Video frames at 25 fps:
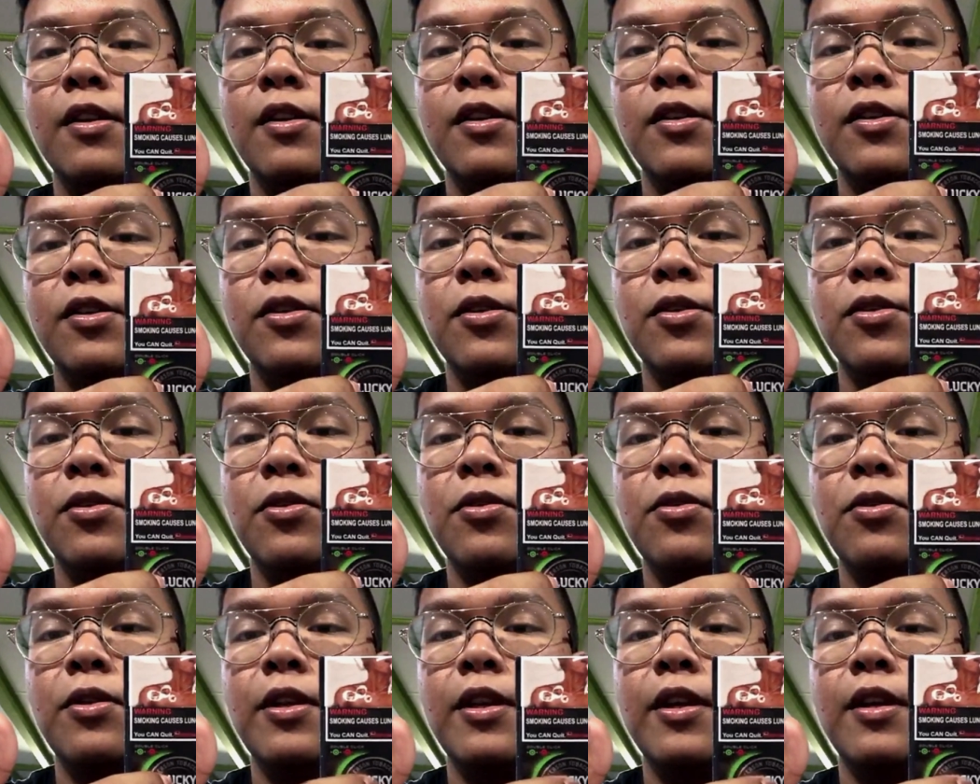
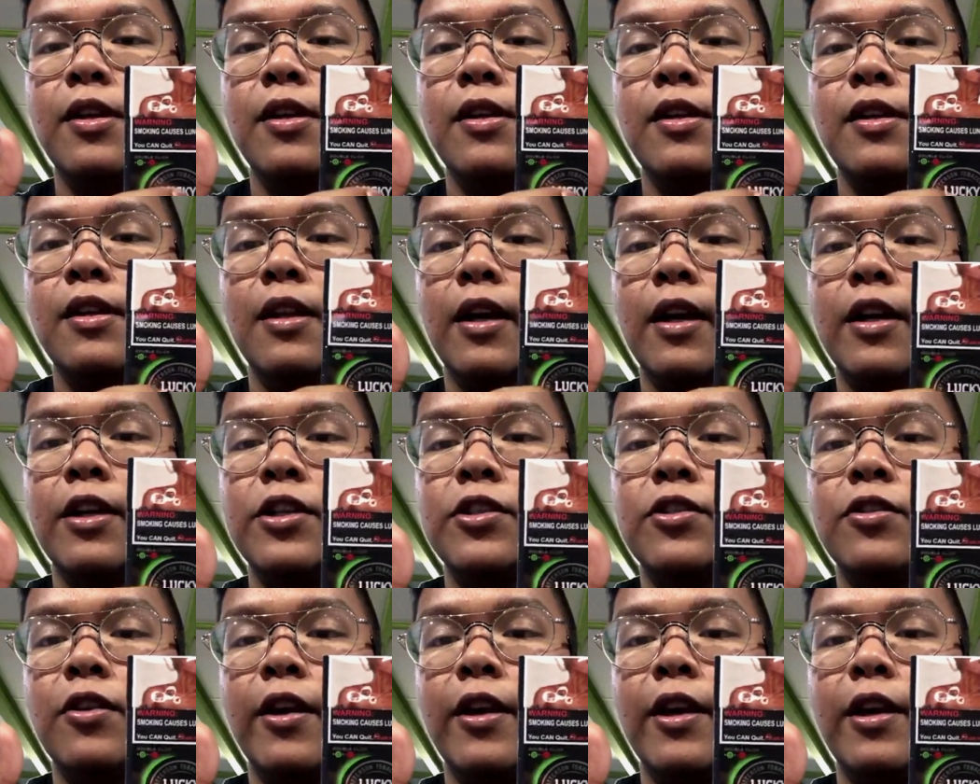So here Lucky
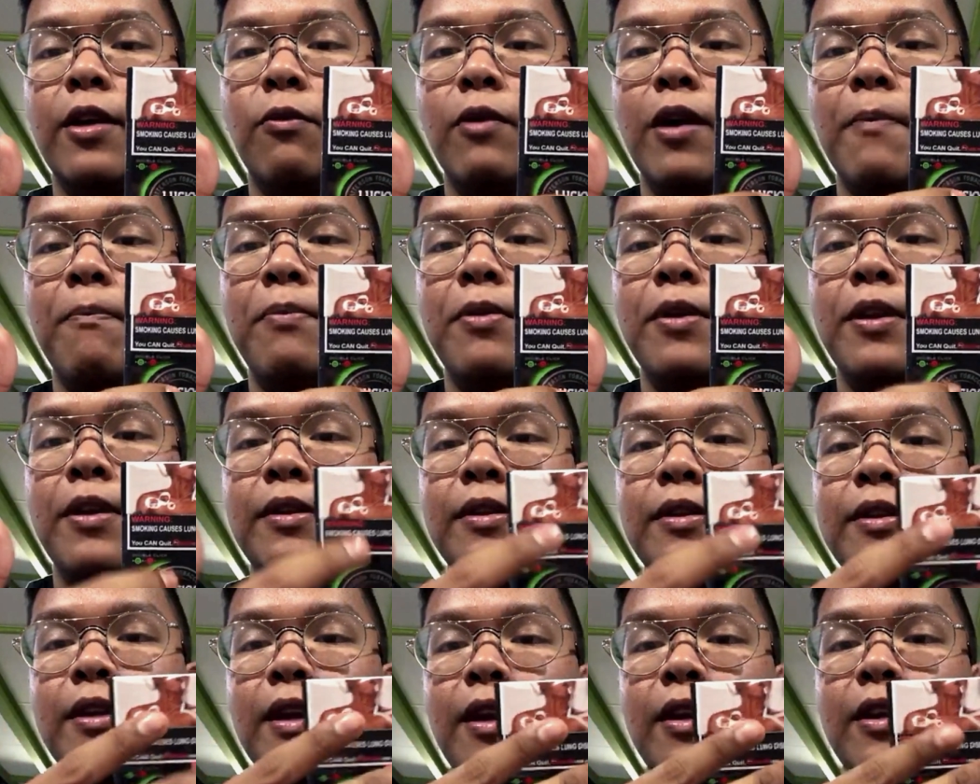Strike in white
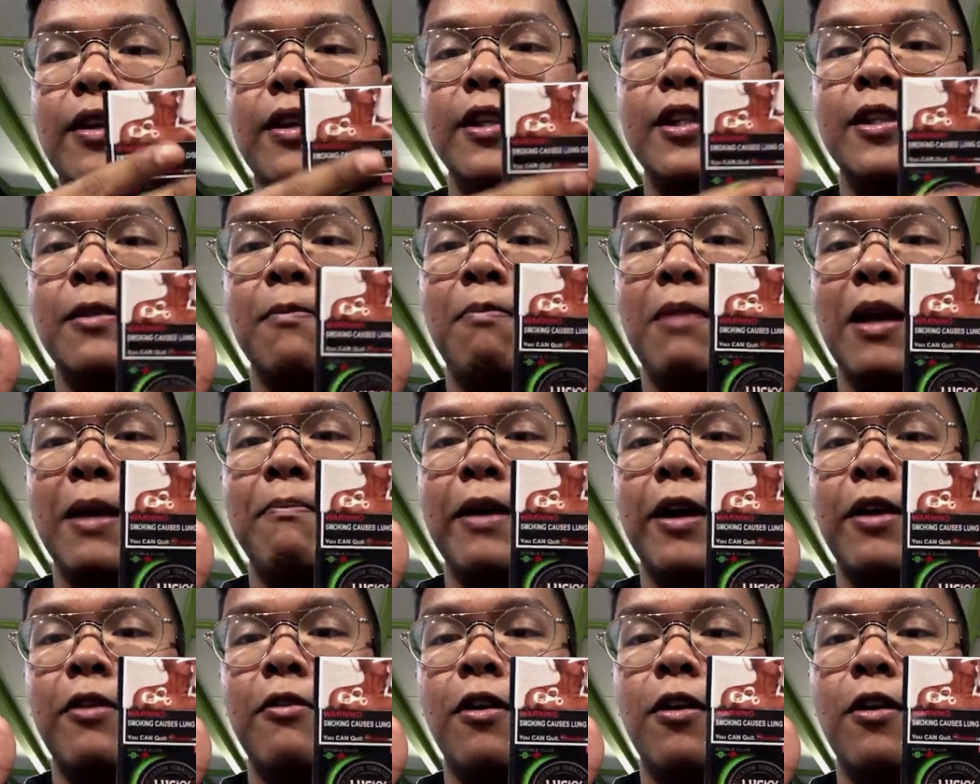print and this black
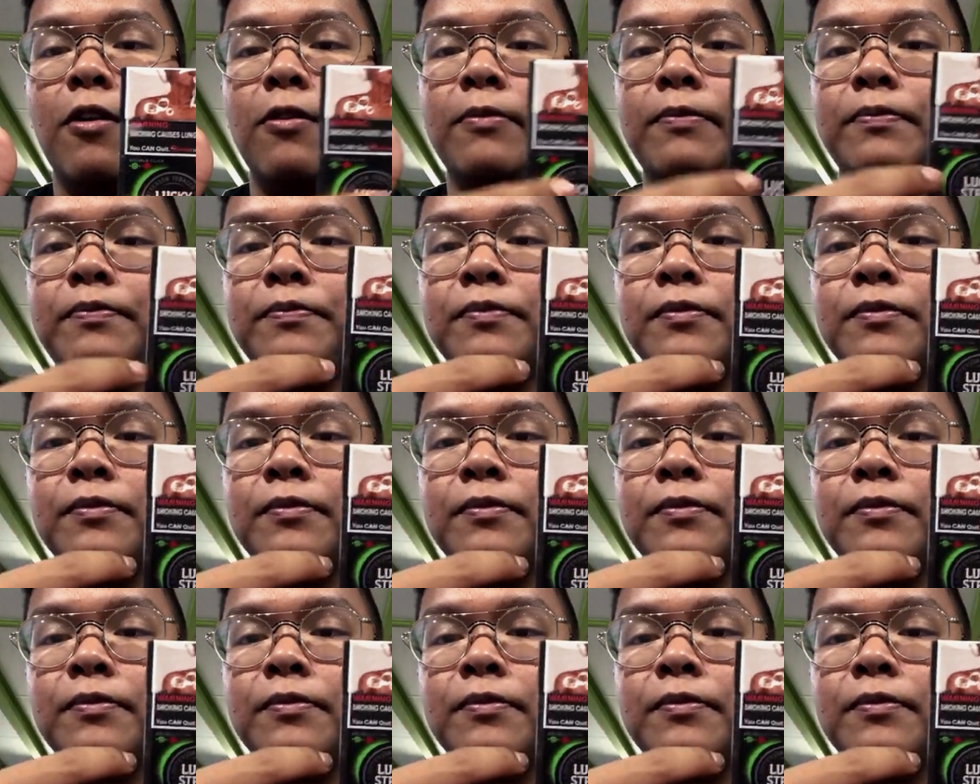background.